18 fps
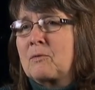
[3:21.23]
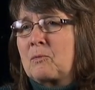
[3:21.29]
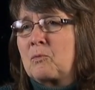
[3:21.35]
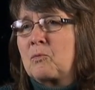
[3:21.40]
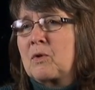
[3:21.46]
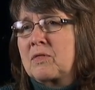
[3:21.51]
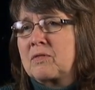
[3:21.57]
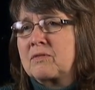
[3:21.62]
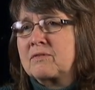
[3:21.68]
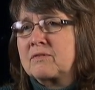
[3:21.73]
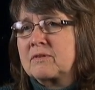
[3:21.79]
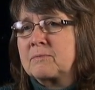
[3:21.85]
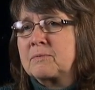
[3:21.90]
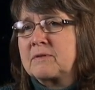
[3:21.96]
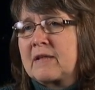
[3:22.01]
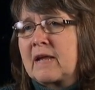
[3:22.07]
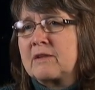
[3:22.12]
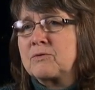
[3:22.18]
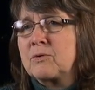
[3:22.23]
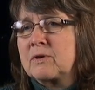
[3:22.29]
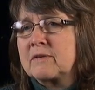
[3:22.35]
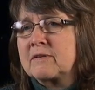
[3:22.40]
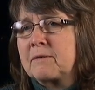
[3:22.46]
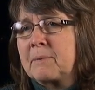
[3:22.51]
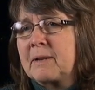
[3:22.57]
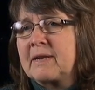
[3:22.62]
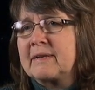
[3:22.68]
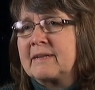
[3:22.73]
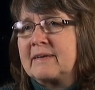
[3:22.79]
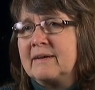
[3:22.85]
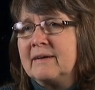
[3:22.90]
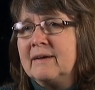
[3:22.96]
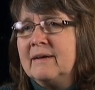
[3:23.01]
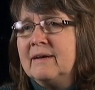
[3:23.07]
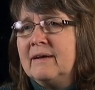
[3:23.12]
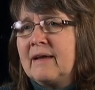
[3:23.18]
with substantial disability
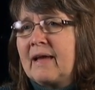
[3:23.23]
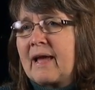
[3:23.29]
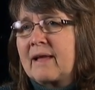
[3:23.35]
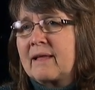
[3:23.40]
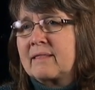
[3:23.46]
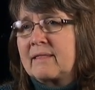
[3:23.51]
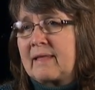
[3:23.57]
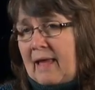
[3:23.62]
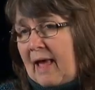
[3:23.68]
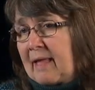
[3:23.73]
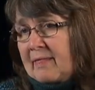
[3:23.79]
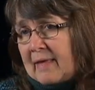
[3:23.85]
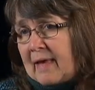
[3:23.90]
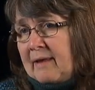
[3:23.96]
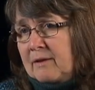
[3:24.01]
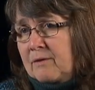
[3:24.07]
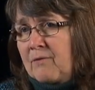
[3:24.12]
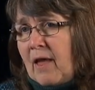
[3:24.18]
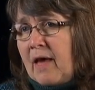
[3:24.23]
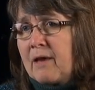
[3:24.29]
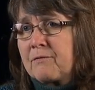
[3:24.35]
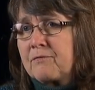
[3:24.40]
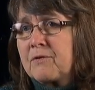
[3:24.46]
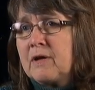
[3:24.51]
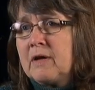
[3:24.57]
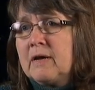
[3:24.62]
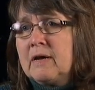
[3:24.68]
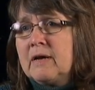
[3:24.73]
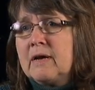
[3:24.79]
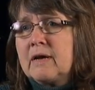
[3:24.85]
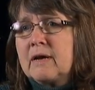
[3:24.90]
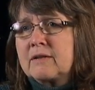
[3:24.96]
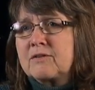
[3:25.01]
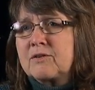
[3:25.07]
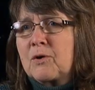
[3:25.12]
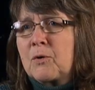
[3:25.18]
at the end of life.
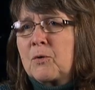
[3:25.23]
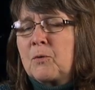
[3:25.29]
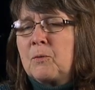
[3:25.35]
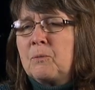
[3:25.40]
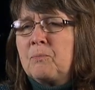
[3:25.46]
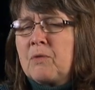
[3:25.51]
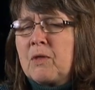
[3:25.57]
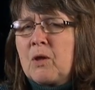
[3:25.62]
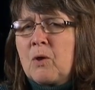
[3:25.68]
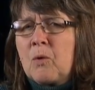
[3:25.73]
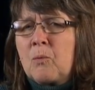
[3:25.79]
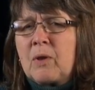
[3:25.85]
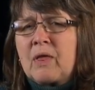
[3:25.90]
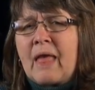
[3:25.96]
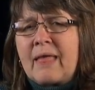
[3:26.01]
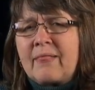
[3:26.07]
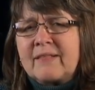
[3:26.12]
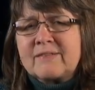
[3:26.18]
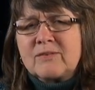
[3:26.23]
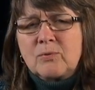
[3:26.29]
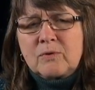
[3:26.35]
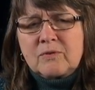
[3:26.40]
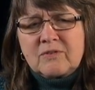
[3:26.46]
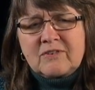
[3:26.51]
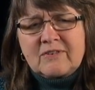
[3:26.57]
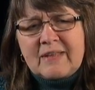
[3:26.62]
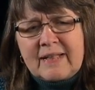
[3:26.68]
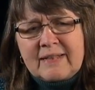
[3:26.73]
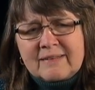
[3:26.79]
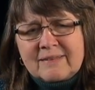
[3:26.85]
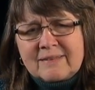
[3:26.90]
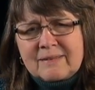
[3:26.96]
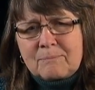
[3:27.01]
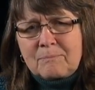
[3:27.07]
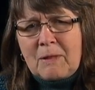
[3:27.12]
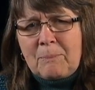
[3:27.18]
So we had this sort of sense
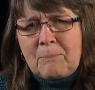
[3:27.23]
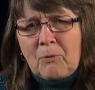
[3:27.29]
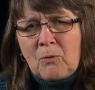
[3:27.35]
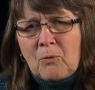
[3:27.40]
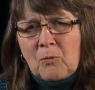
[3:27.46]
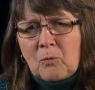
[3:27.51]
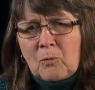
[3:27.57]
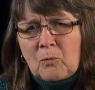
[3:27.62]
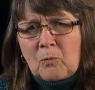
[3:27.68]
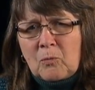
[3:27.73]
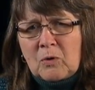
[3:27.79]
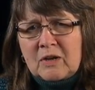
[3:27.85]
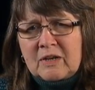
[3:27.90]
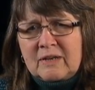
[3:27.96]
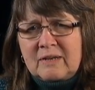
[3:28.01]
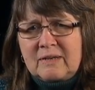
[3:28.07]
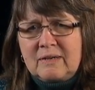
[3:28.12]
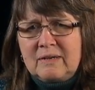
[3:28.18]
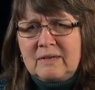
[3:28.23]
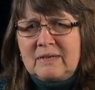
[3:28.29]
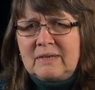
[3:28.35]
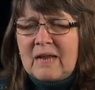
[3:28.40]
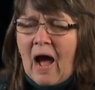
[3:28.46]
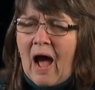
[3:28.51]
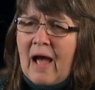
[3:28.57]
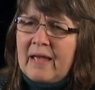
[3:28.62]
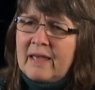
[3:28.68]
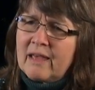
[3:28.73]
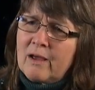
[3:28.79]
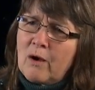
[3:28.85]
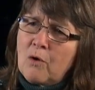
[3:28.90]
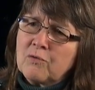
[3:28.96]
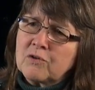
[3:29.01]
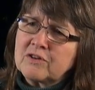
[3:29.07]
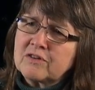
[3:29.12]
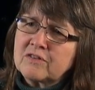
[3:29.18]
that people were dying
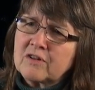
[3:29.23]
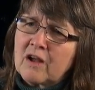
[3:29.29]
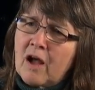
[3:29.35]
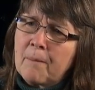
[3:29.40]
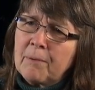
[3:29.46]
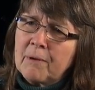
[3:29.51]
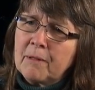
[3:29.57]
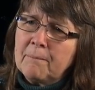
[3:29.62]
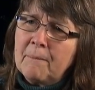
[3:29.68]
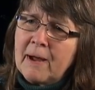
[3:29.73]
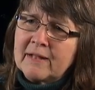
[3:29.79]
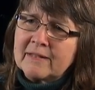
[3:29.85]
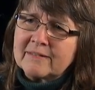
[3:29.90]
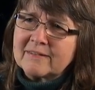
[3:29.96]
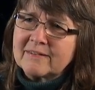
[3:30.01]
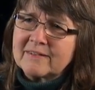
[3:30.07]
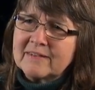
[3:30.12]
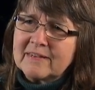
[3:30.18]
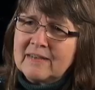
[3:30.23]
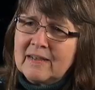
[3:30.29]
over just a couple of months.